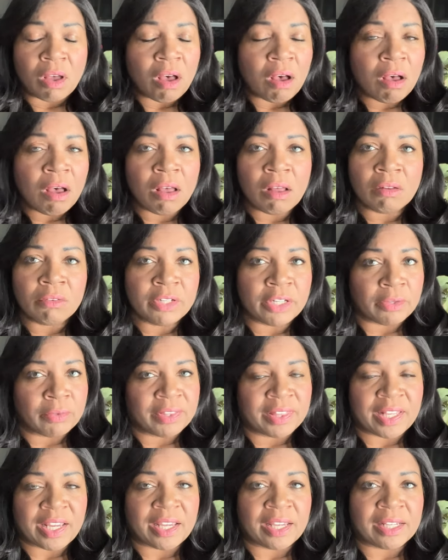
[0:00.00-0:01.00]
all new
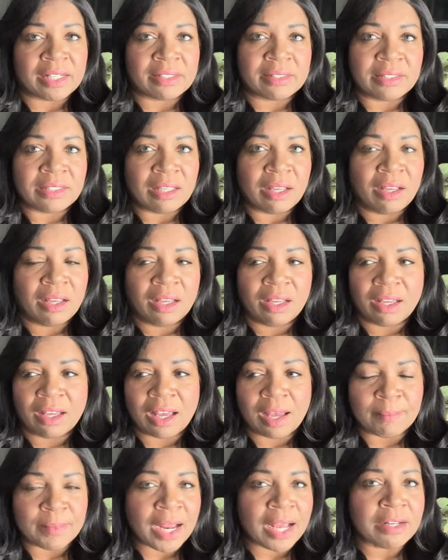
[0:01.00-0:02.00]
things,
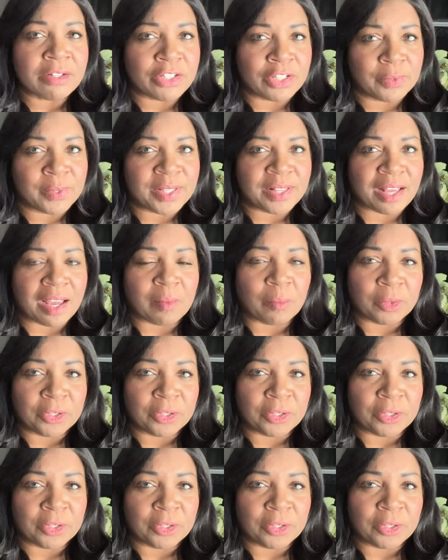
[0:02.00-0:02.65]
I'm not doing that.